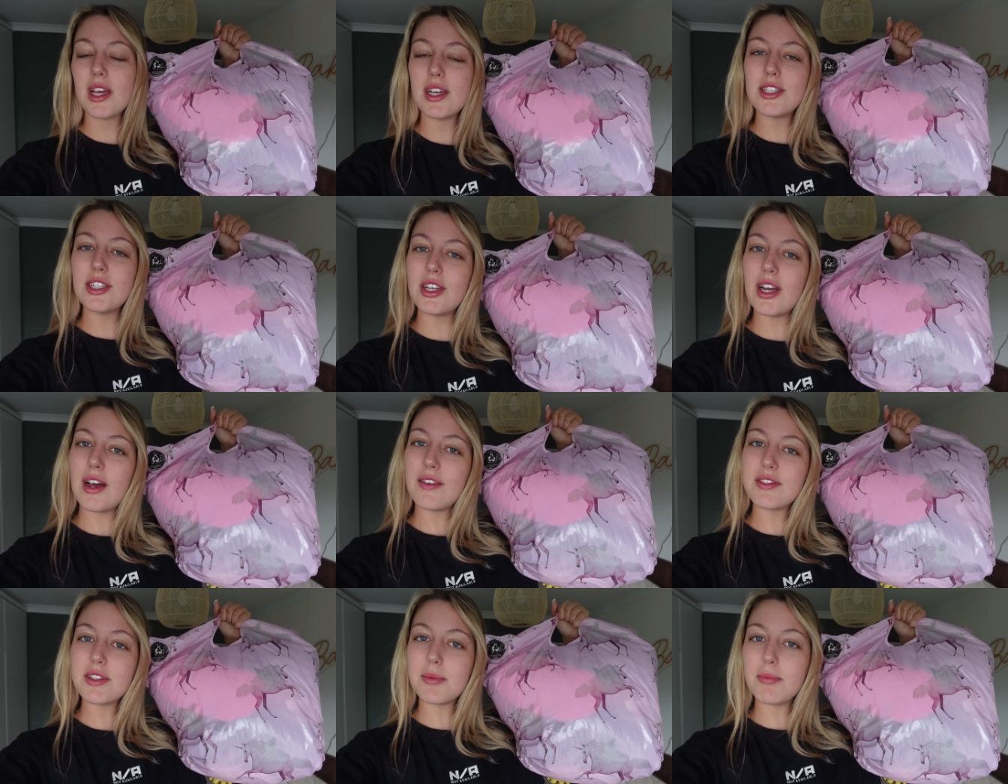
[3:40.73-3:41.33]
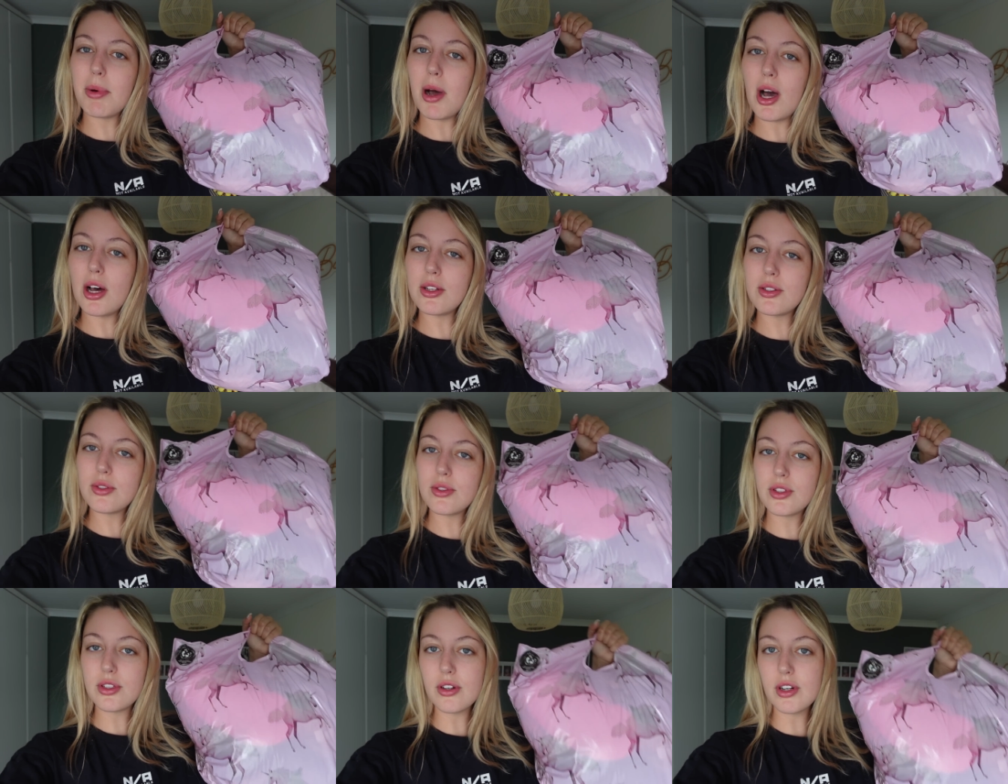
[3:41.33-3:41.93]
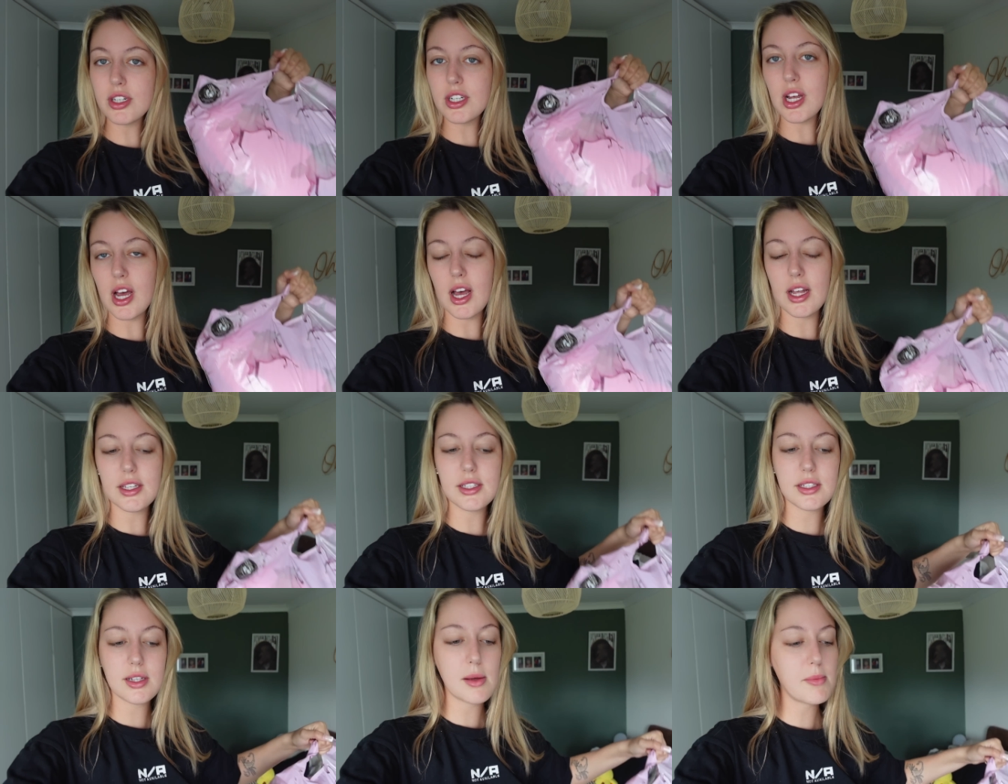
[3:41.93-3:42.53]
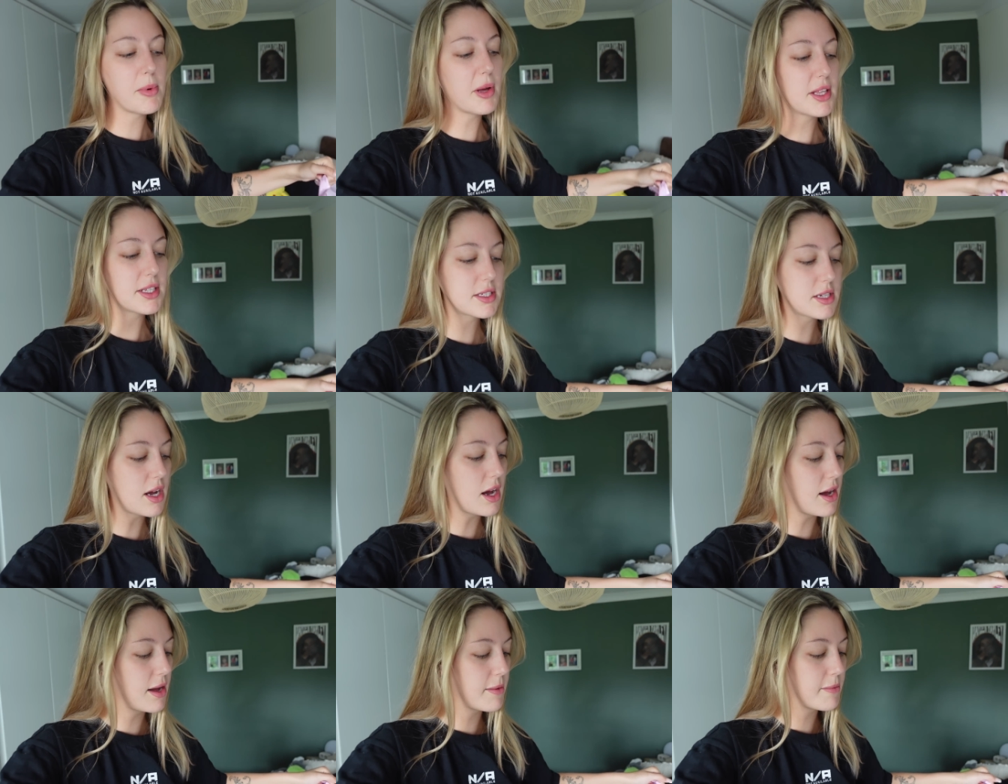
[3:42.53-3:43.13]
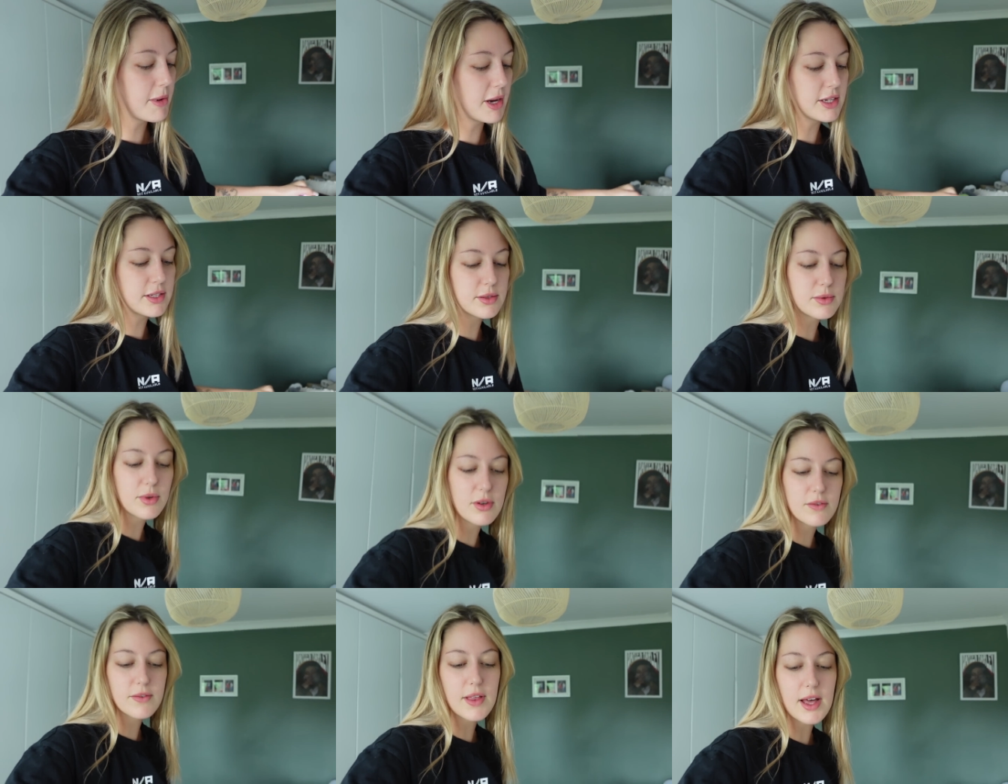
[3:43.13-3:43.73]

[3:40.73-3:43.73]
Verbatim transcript: I do have some parcels to return. So by the time I do all of